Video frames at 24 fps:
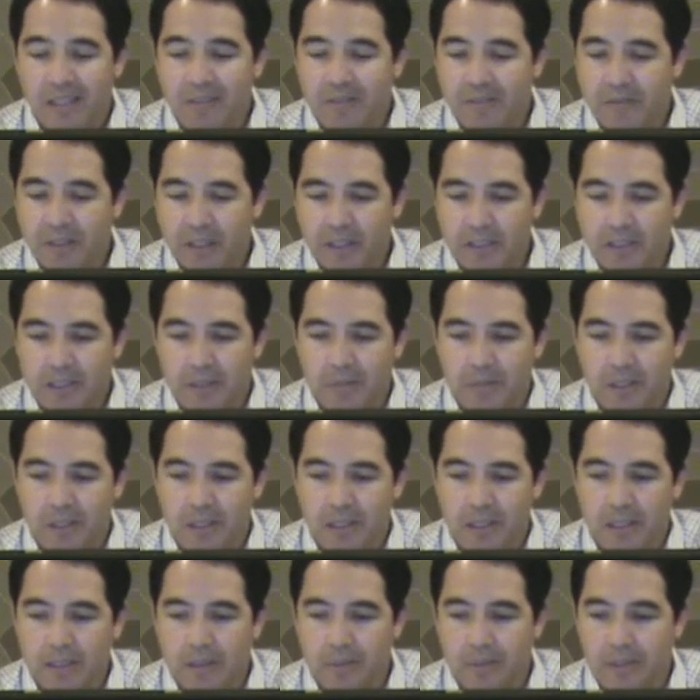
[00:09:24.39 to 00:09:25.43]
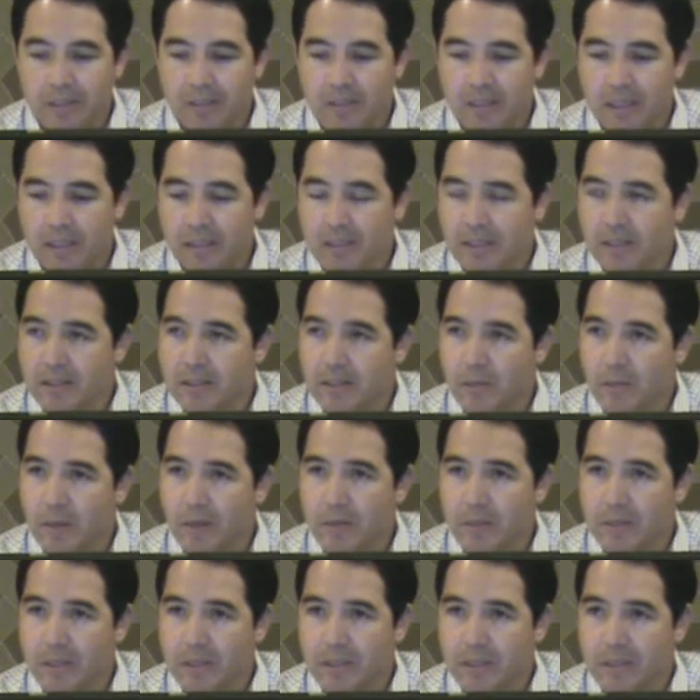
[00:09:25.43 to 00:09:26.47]
And very similar to hospitalizations, it
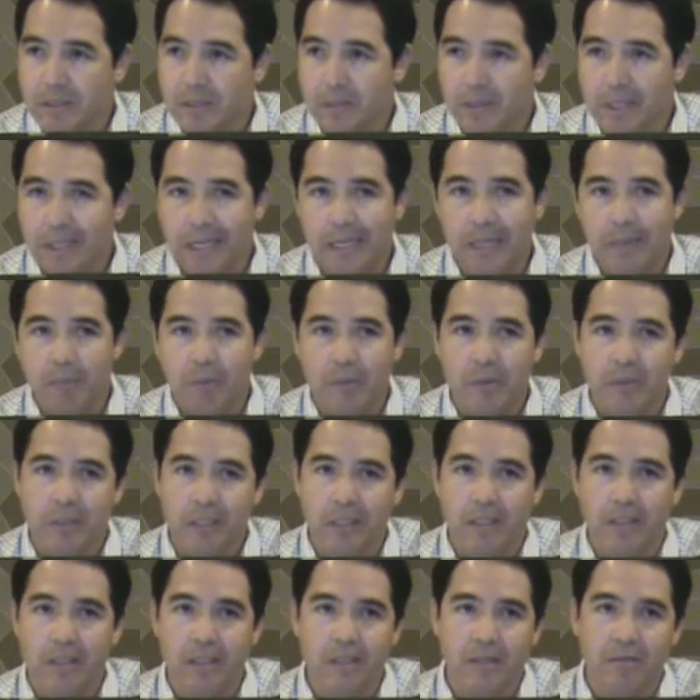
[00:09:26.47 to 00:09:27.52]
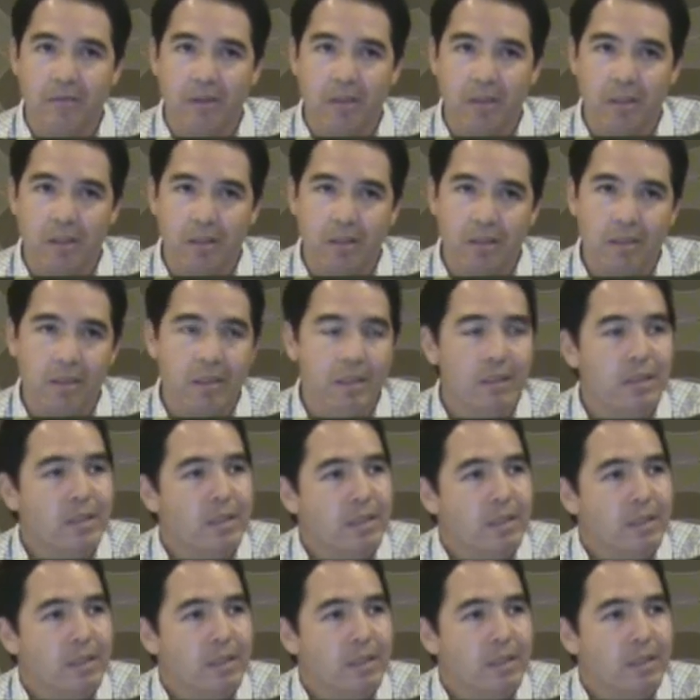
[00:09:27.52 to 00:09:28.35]
represents about 8% of all